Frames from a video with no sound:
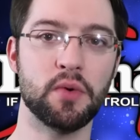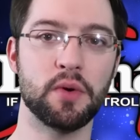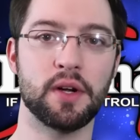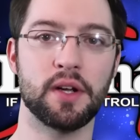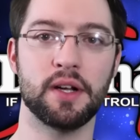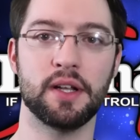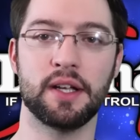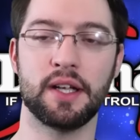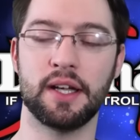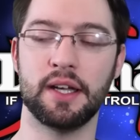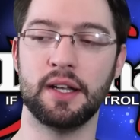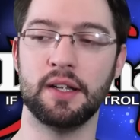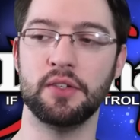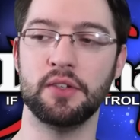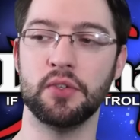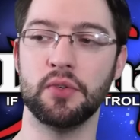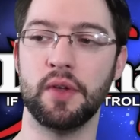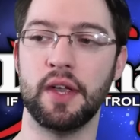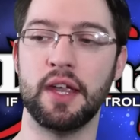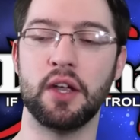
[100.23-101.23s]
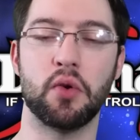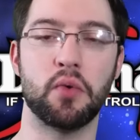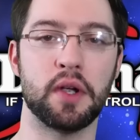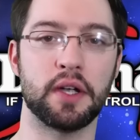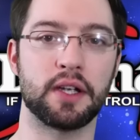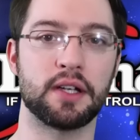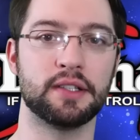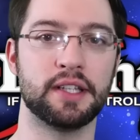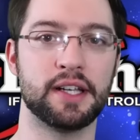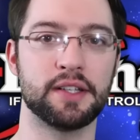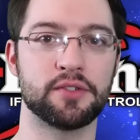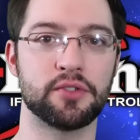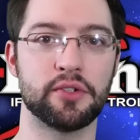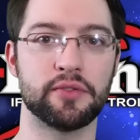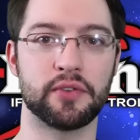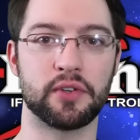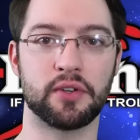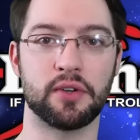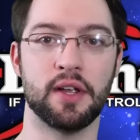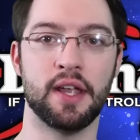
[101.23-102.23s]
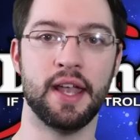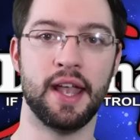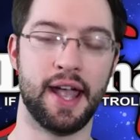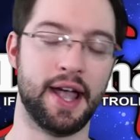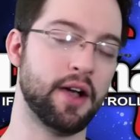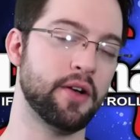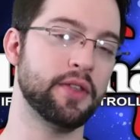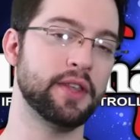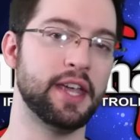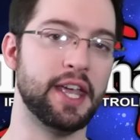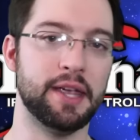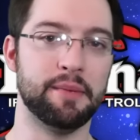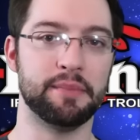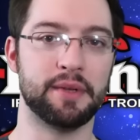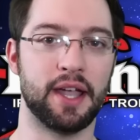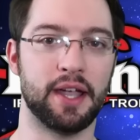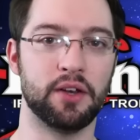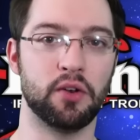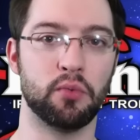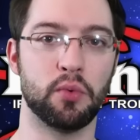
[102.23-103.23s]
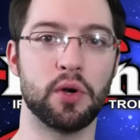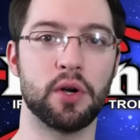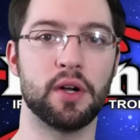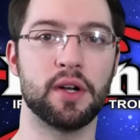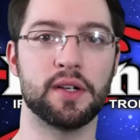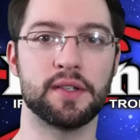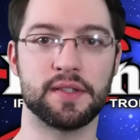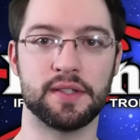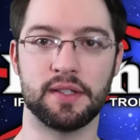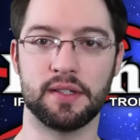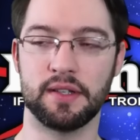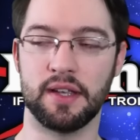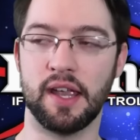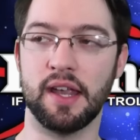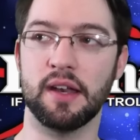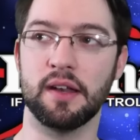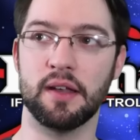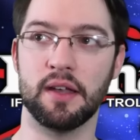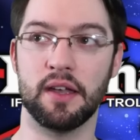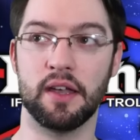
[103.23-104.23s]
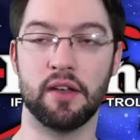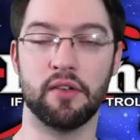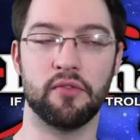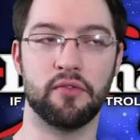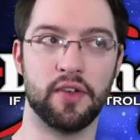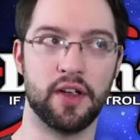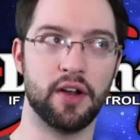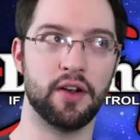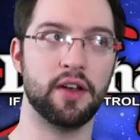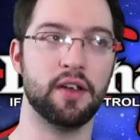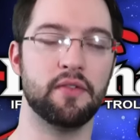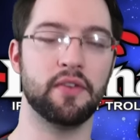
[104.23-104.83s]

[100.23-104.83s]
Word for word: we're gonna kind of do a quick glance over how the game kind of works and, and a, a, very,